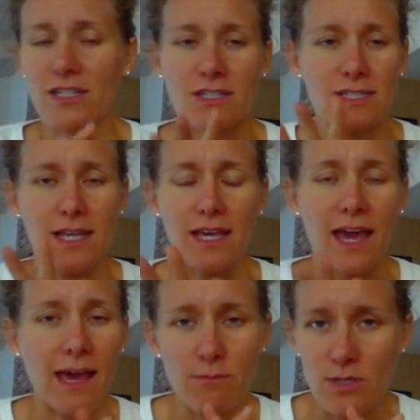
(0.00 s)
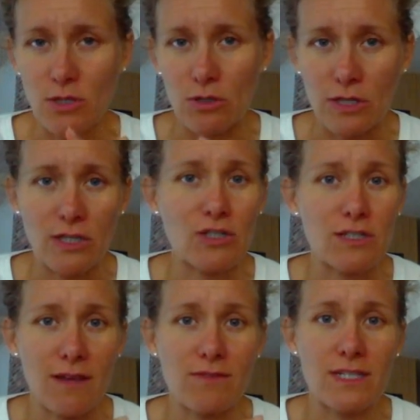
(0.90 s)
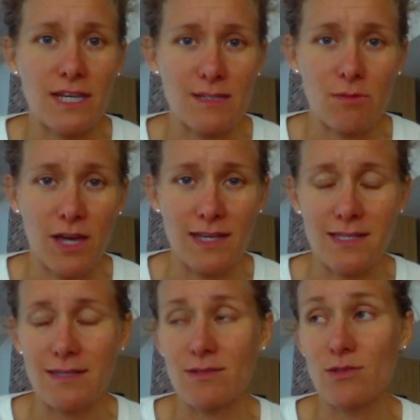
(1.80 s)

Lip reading: She's like, "Absolutely, you just have to take some classes."